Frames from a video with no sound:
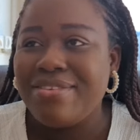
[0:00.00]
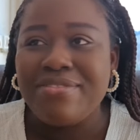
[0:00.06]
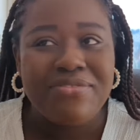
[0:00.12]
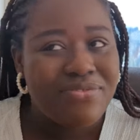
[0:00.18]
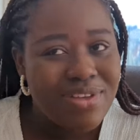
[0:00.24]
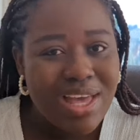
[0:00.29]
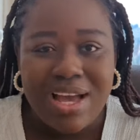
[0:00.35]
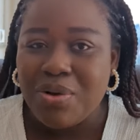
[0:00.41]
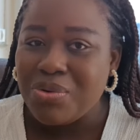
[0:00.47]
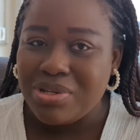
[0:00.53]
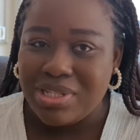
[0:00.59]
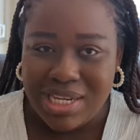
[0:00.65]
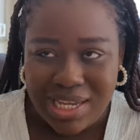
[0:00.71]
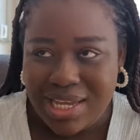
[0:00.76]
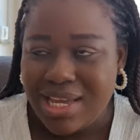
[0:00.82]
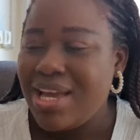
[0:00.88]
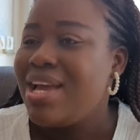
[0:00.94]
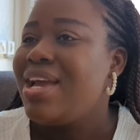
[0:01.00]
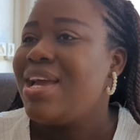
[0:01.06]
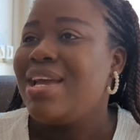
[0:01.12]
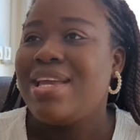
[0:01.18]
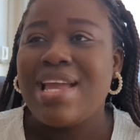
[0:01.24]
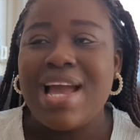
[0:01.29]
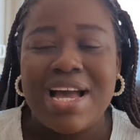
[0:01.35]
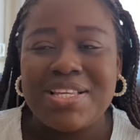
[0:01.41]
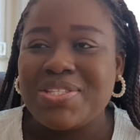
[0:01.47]
Fear go day.
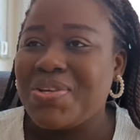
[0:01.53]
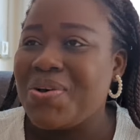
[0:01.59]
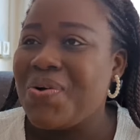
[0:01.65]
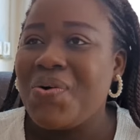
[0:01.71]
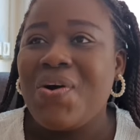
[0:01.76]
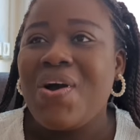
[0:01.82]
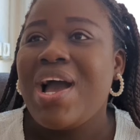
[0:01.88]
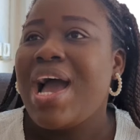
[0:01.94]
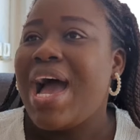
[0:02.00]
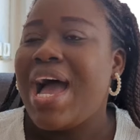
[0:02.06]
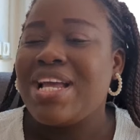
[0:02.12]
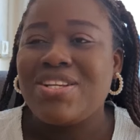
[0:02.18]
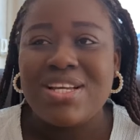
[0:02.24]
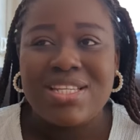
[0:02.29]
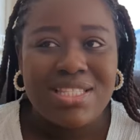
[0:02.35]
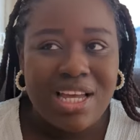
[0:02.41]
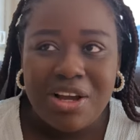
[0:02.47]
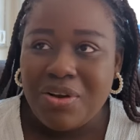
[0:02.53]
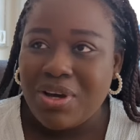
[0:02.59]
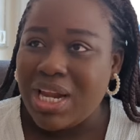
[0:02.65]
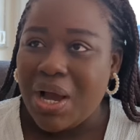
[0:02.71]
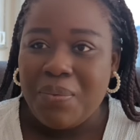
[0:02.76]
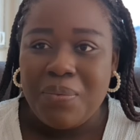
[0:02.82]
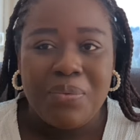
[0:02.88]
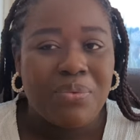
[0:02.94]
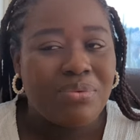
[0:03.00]
Yeah, so I just thank God
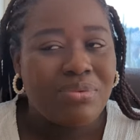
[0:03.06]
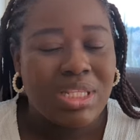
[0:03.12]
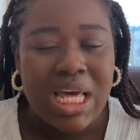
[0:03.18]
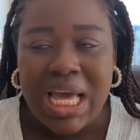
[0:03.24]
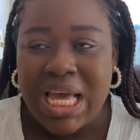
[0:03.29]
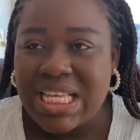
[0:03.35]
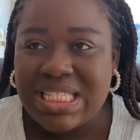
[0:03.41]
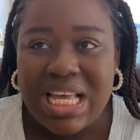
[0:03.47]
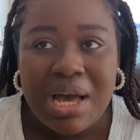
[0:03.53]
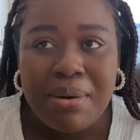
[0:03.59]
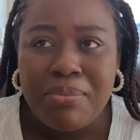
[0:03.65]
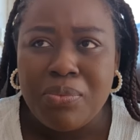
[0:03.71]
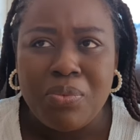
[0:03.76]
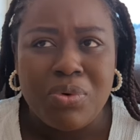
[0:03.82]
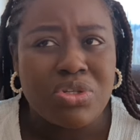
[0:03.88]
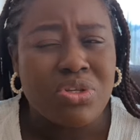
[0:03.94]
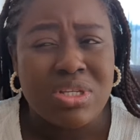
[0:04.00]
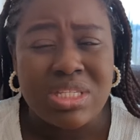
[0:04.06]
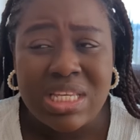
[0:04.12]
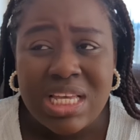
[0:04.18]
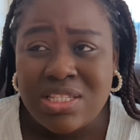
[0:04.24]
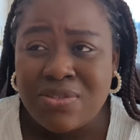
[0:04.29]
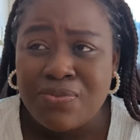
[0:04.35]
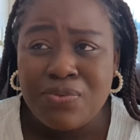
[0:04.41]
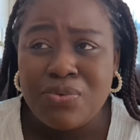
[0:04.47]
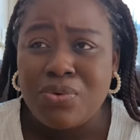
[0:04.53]
that the exam was
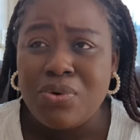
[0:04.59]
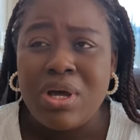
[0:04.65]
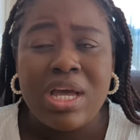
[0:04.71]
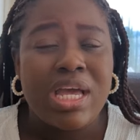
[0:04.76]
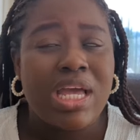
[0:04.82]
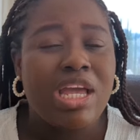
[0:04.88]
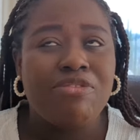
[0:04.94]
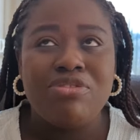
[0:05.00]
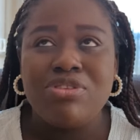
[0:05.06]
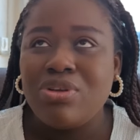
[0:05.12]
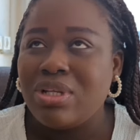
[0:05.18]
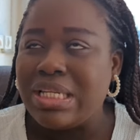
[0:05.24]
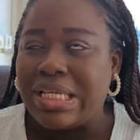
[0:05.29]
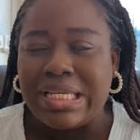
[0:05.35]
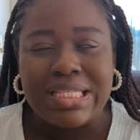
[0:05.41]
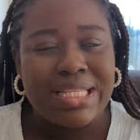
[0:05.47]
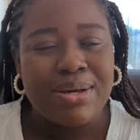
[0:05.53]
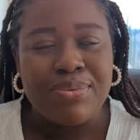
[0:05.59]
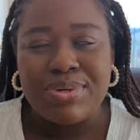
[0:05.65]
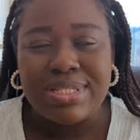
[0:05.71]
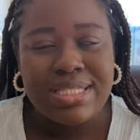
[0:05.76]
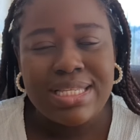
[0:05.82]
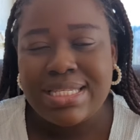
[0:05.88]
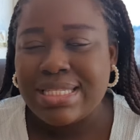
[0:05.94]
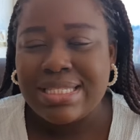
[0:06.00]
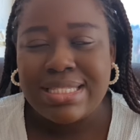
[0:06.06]
successful, even though there
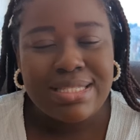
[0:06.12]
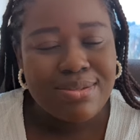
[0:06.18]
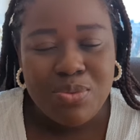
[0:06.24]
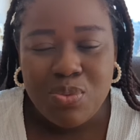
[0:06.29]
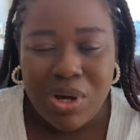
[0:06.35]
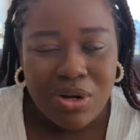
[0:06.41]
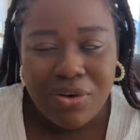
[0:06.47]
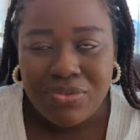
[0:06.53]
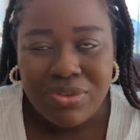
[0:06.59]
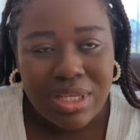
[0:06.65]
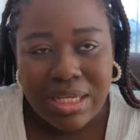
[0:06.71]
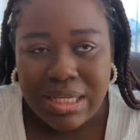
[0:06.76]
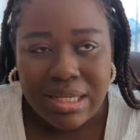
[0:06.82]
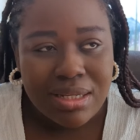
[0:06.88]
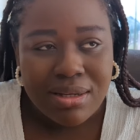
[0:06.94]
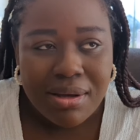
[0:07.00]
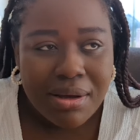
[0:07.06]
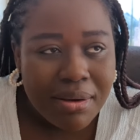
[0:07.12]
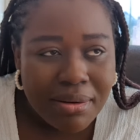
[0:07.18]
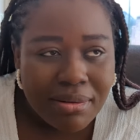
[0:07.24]
was this one of the,